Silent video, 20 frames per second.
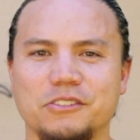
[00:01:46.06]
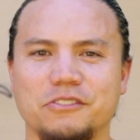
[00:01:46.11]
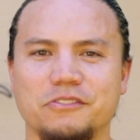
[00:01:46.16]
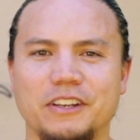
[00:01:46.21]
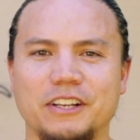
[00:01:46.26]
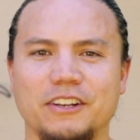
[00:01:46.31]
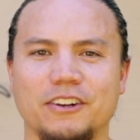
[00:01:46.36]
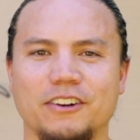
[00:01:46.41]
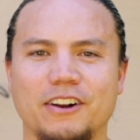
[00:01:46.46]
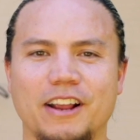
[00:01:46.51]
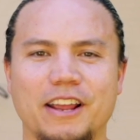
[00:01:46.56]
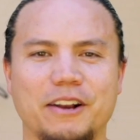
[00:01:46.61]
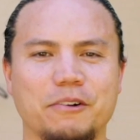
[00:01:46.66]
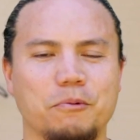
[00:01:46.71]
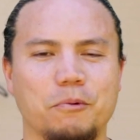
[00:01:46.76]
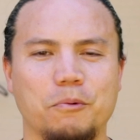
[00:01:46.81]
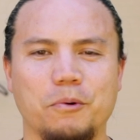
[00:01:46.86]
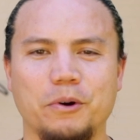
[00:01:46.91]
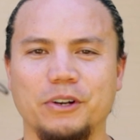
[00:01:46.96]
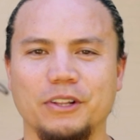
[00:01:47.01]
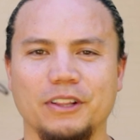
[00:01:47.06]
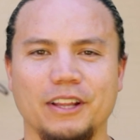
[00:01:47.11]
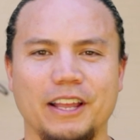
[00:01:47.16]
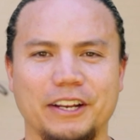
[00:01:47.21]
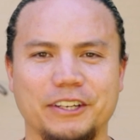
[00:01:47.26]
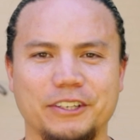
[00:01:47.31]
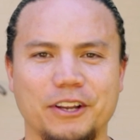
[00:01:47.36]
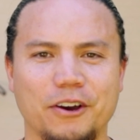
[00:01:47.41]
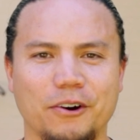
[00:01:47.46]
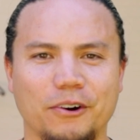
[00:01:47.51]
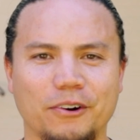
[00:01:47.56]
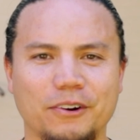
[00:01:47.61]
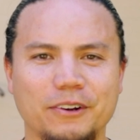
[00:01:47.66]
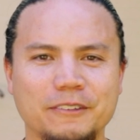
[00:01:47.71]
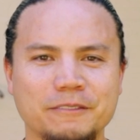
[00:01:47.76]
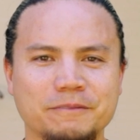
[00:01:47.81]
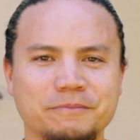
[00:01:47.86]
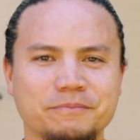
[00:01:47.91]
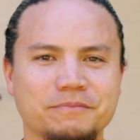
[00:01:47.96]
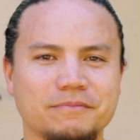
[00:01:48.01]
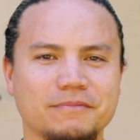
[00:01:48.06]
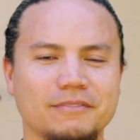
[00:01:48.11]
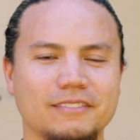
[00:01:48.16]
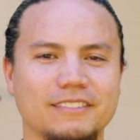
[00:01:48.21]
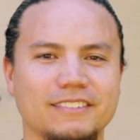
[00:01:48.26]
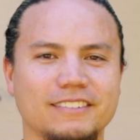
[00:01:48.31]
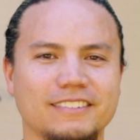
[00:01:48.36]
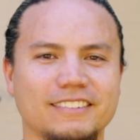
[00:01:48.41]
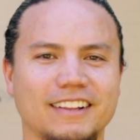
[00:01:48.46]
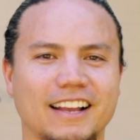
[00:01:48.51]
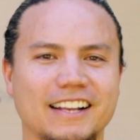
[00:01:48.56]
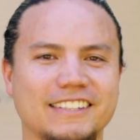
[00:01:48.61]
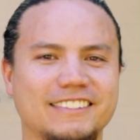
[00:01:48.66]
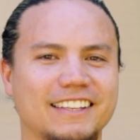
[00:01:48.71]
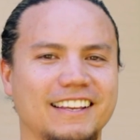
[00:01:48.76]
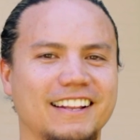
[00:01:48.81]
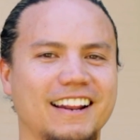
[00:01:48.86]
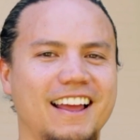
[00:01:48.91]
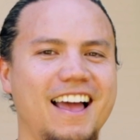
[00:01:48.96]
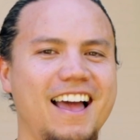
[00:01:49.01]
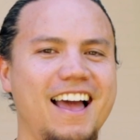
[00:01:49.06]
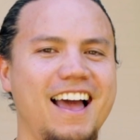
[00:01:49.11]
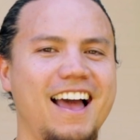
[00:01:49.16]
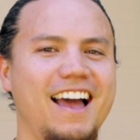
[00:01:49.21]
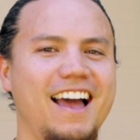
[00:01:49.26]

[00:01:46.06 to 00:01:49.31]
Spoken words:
his finger and wouldn't let go. I said,